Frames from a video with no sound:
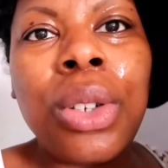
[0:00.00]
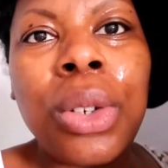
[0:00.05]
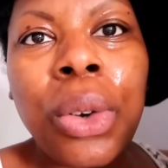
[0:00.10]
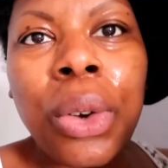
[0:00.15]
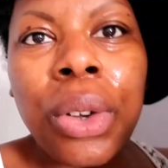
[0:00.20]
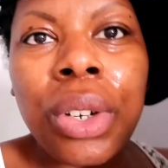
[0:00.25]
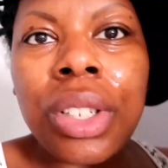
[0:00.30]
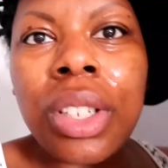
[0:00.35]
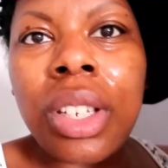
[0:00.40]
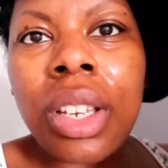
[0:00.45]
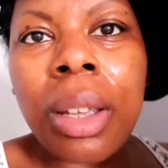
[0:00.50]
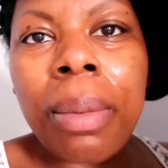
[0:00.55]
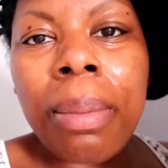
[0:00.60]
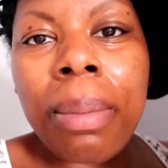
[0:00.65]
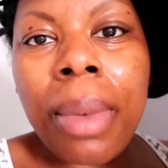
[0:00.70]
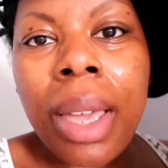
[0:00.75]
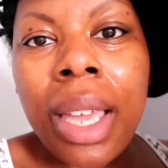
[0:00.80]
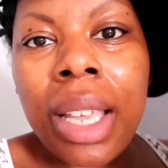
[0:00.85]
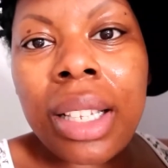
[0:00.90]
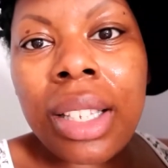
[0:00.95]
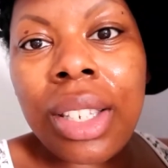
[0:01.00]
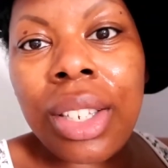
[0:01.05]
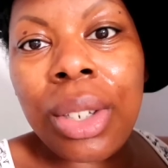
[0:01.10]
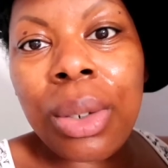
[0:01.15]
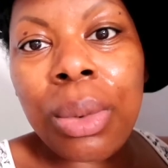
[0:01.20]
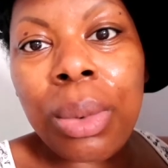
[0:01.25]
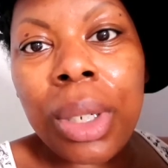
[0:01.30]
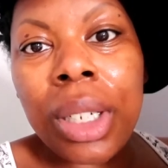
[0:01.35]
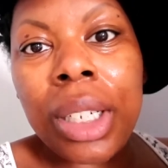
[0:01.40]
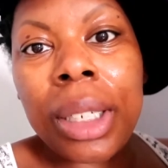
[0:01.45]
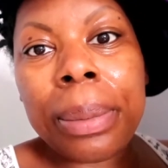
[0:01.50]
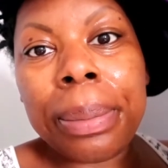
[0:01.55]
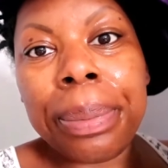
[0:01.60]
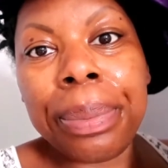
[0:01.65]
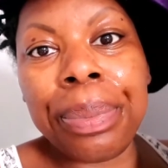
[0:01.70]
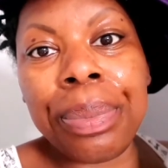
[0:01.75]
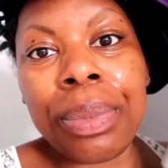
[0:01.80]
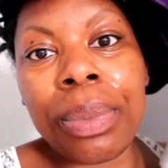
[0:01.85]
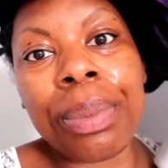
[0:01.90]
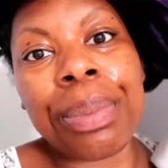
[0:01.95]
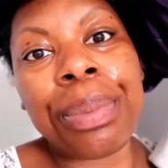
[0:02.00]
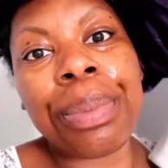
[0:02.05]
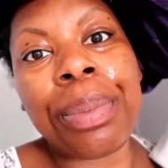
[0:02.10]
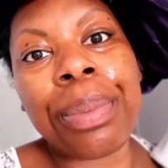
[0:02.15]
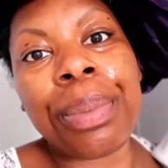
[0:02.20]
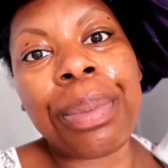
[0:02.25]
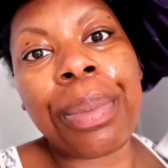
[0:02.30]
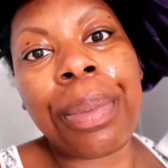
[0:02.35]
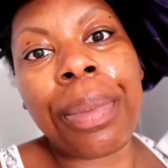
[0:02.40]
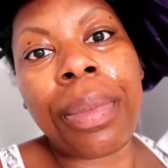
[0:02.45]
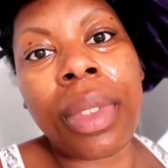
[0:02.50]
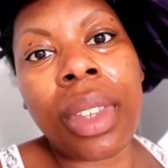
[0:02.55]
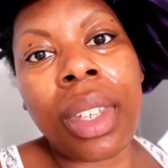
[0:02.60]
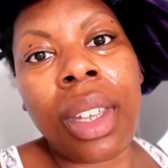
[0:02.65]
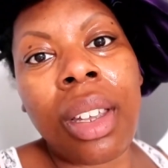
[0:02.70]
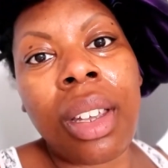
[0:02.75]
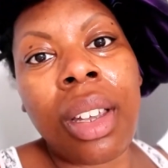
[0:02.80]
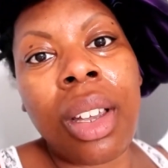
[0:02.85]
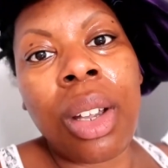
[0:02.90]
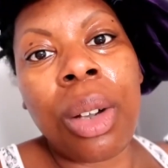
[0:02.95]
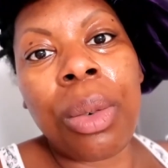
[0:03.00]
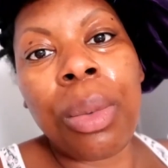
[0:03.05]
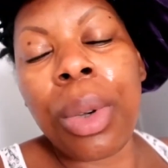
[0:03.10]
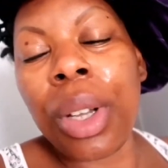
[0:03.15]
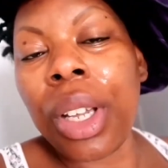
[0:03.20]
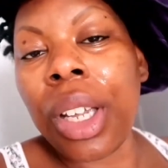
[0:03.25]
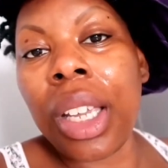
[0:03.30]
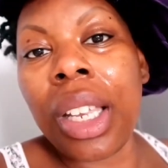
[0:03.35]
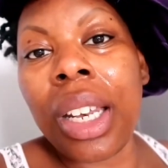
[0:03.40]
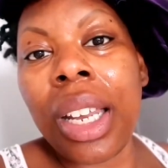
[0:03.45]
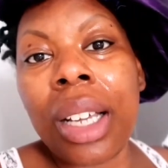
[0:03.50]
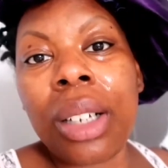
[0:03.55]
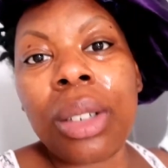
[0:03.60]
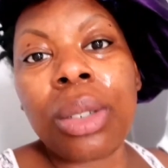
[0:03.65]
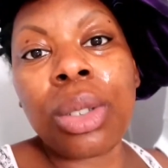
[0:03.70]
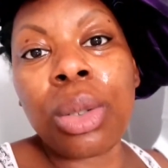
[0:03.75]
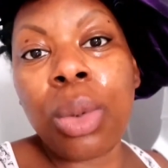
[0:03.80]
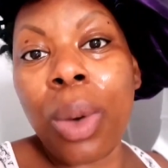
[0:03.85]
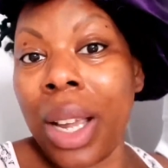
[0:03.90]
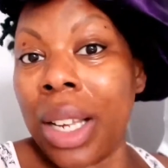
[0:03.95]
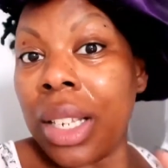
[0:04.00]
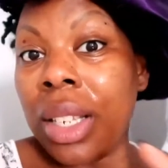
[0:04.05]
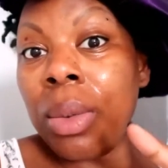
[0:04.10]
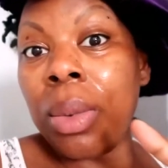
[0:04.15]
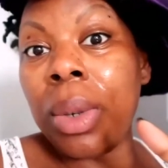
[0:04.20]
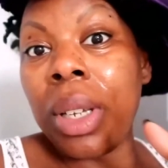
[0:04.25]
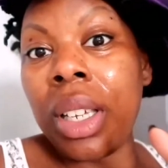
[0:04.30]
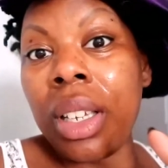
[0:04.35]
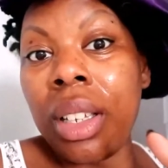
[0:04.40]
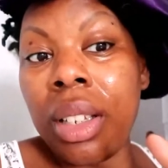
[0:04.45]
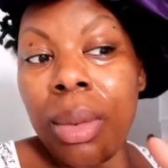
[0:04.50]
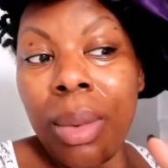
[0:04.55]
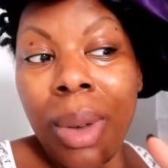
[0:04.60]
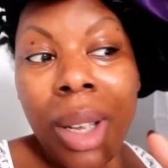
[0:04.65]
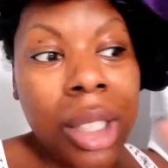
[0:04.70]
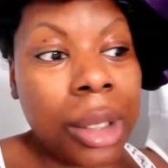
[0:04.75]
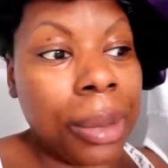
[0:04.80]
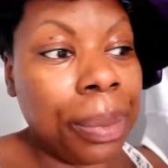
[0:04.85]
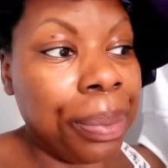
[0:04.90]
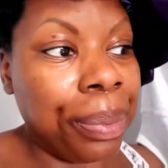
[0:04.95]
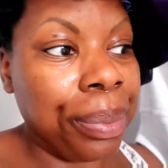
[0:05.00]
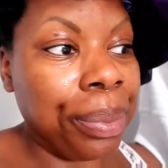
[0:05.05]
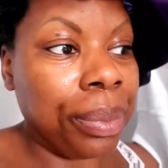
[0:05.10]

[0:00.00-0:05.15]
going to commit to working out twice a week as well.